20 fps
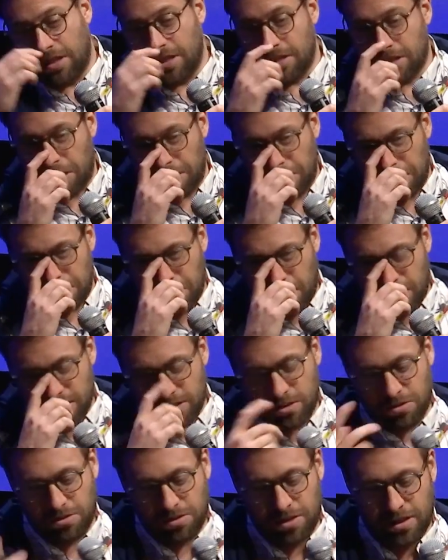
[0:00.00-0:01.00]
there's
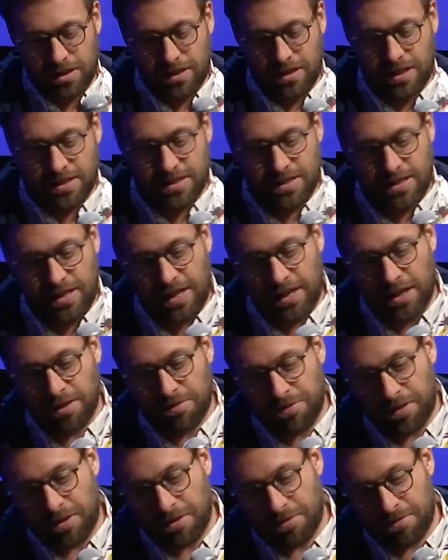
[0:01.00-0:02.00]
also this thing
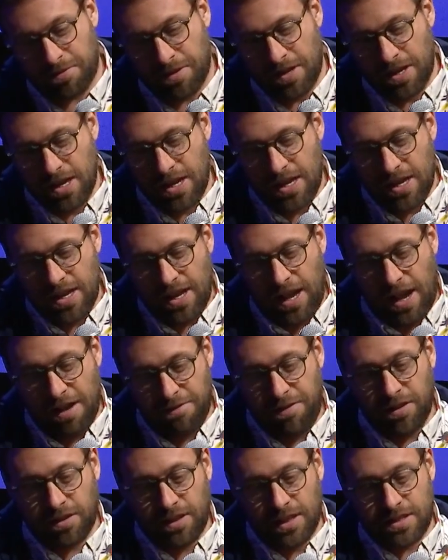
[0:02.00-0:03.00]
of I
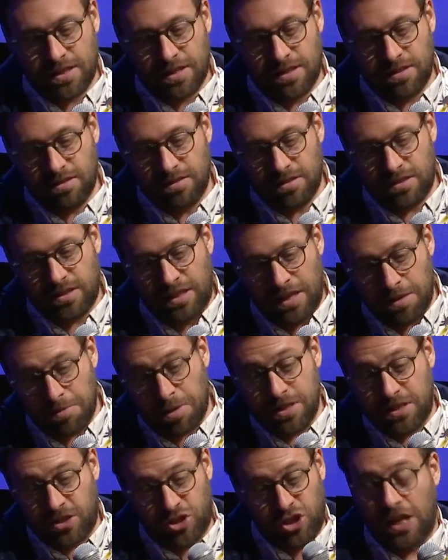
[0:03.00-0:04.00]
feel that
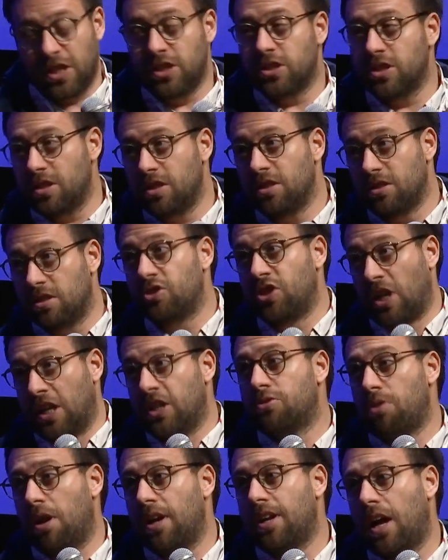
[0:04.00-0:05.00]
cinema is change
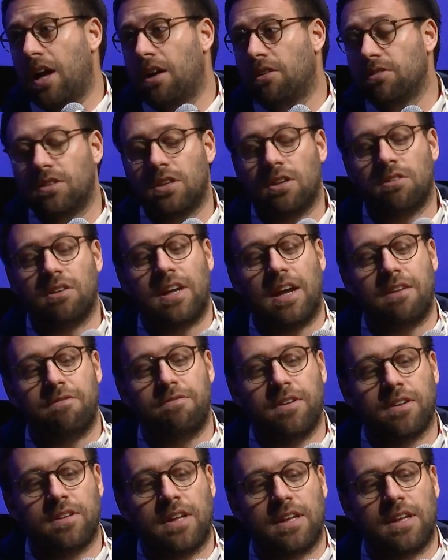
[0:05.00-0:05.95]
right now, you know, and I feel